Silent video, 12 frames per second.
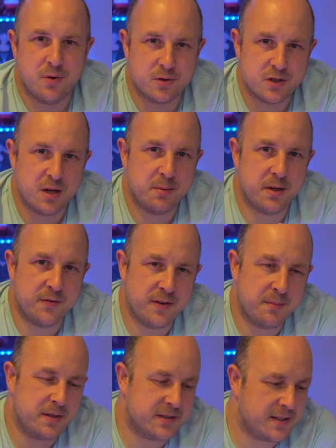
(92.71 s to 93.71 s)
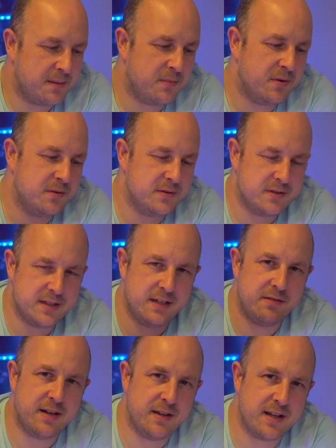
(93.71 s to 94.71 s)
October, November, December, and see
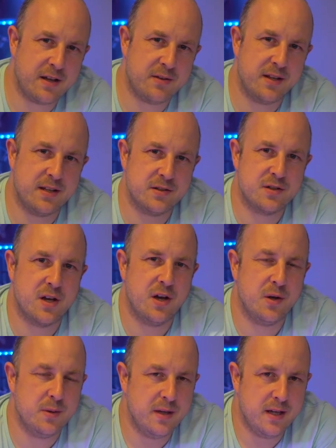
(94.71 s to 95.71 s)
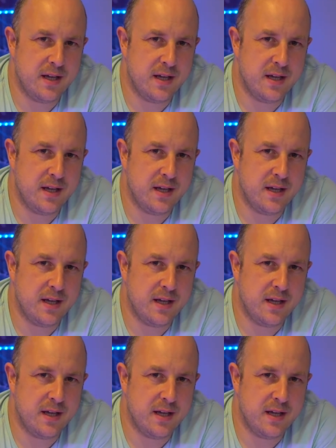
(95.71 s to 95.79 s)
really how things go